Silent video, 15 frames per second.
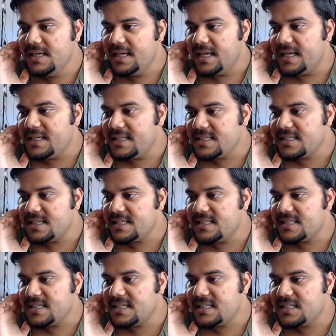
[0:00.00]
Any
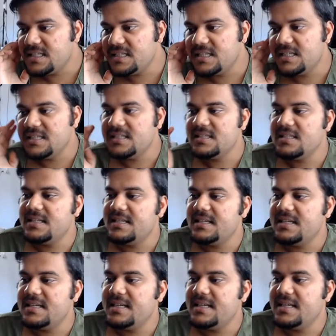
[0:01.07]
suggestions
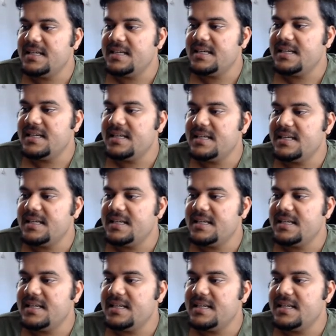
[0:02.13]
regarding approaching the
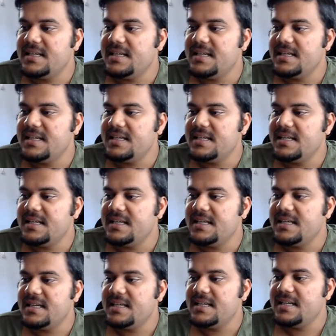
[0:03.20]
lab or other
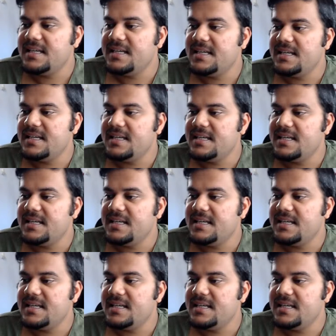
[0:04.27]
university?